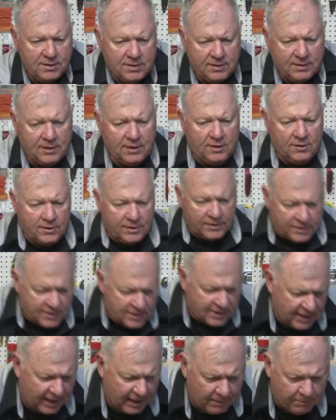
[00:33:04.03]
little
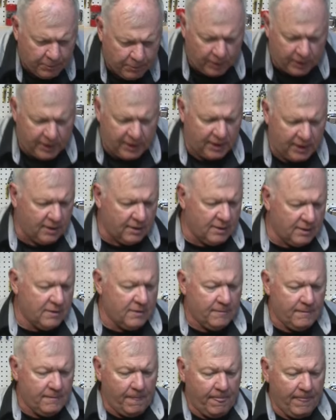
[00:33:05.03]
sample
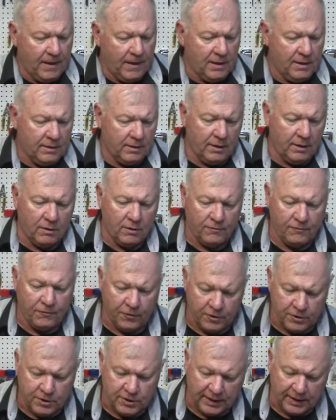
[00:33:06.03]
here. The
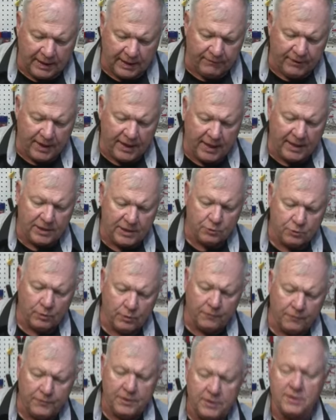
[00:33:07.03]
first thing I've got is
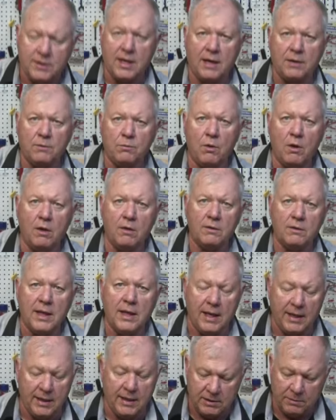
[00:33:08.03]
roof to sidewall.
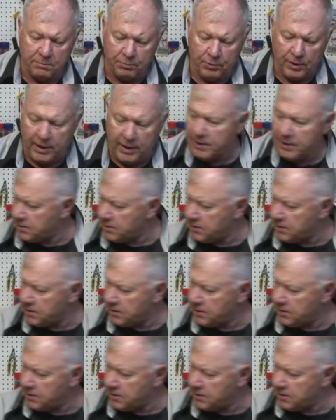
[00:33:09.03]
That is a place